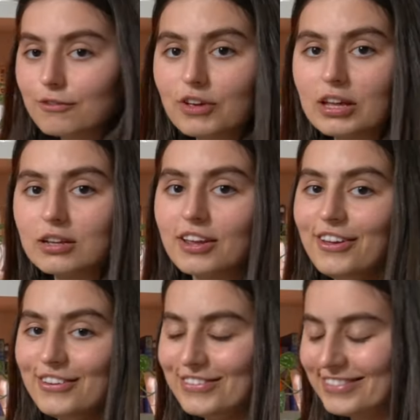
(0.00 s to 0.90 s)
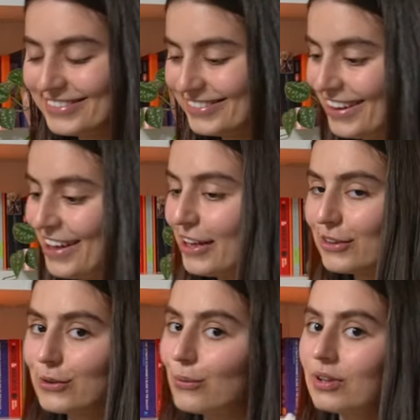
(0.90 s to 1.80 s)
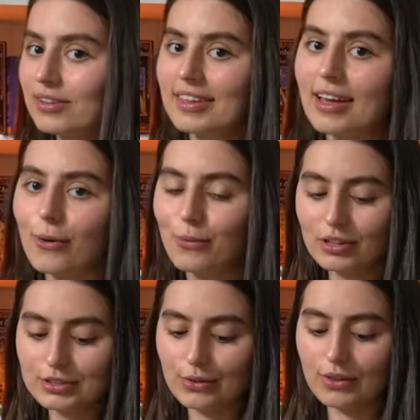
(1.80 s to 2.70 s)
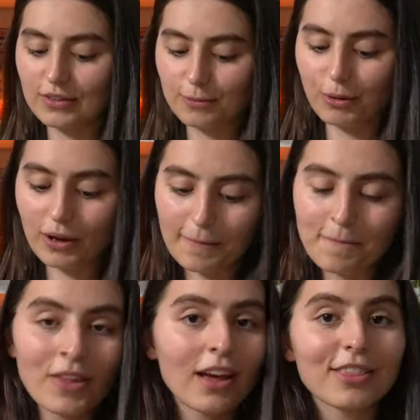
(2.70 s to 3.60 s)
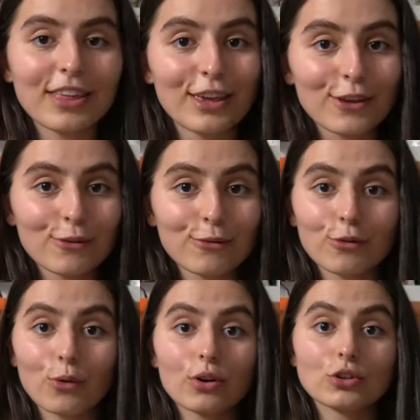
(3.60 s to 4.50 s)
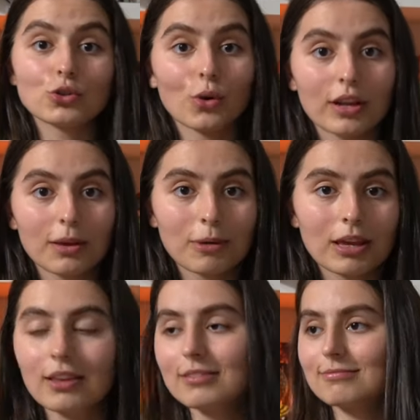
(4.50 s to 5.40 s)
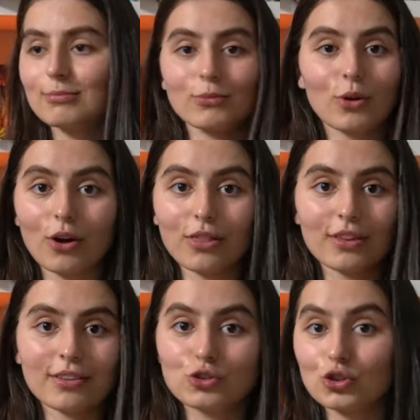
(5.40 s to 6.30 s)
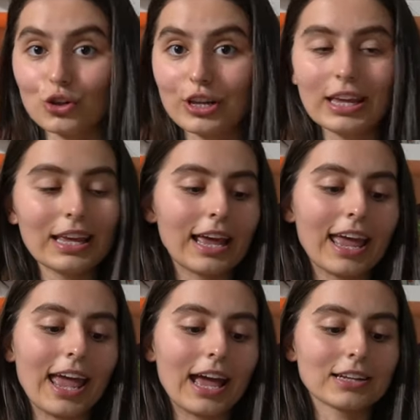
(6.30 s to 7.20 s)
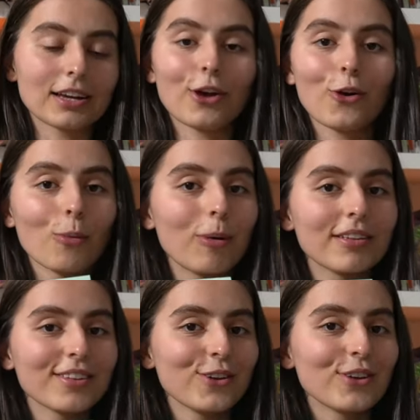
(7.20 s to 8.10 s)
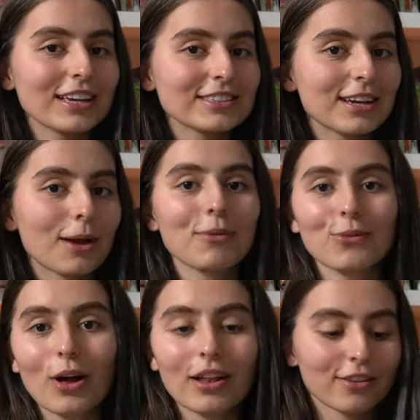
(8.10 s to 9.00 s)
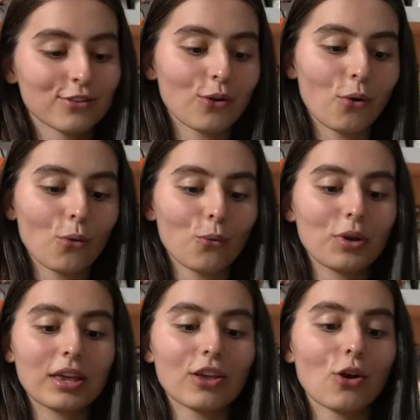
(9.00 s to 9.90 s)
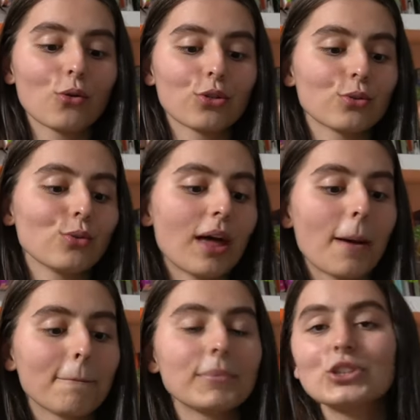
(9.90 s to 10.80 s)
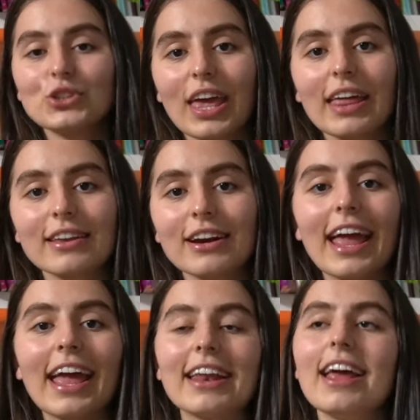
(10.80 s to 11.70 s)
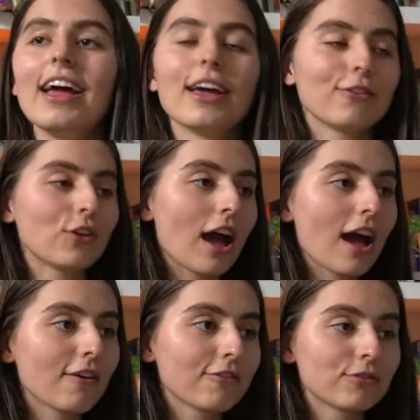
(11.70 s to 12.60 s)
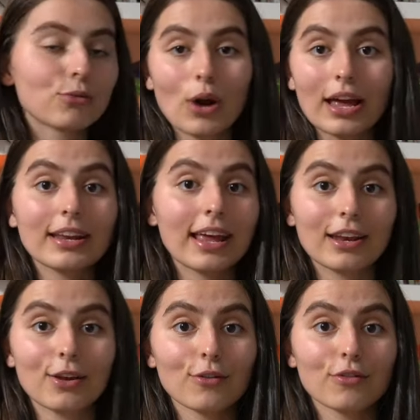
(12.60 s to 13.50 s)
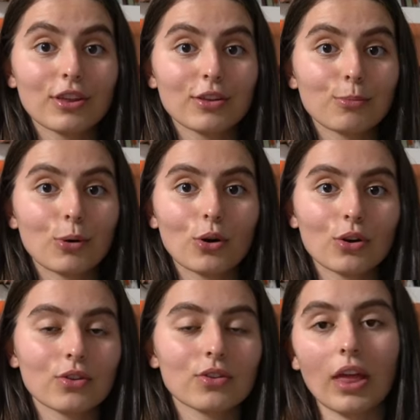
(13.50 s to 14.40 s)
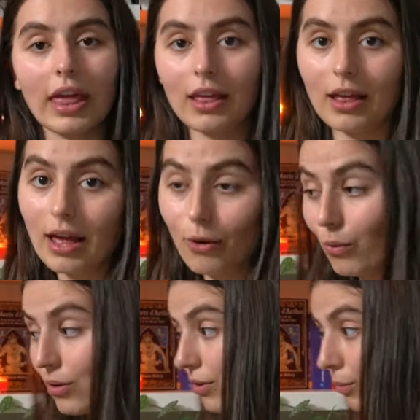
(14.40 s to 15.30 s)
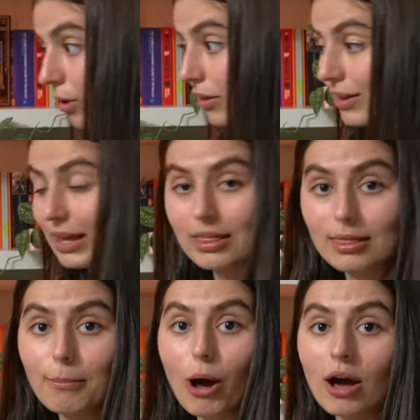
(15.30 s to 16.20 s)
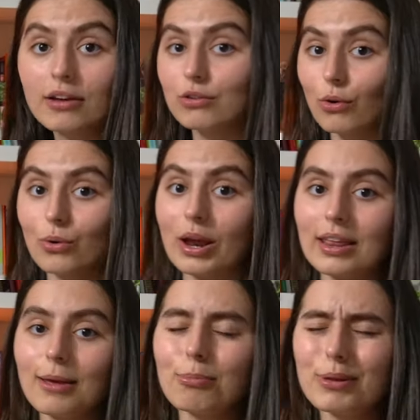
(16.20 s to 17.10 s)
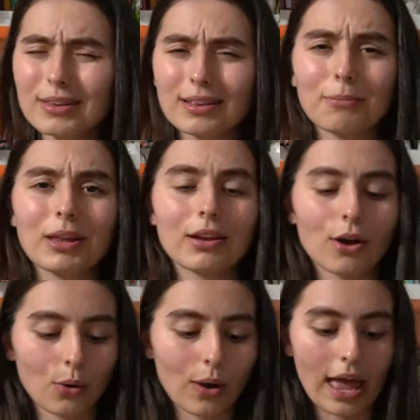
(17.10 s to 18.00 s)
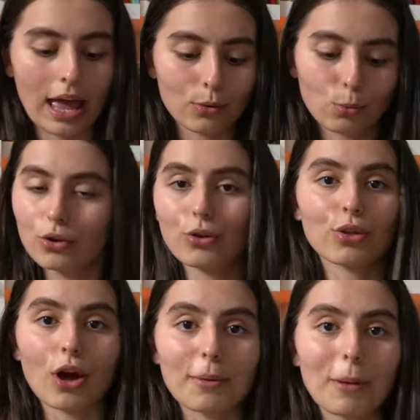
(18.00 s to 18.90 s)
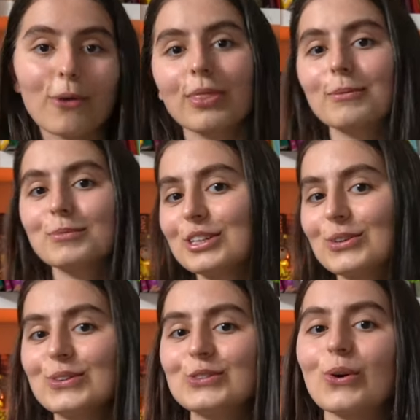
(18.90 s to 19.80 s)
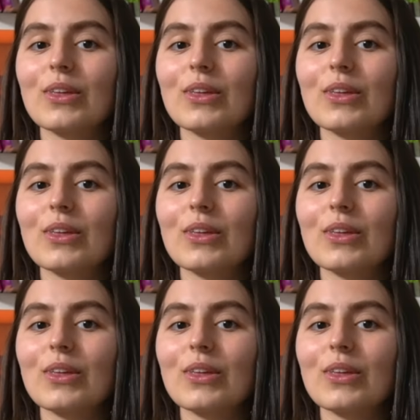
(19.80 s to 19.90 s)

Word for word: fit. So we'll see how we'll do this, but thank you for joining me on this journey, and I hope I'll see you next time as well, so we can go through them together. And if you have read any of these books it, or the ones in the box already, please let me know and what you thought about them. Did you enjoy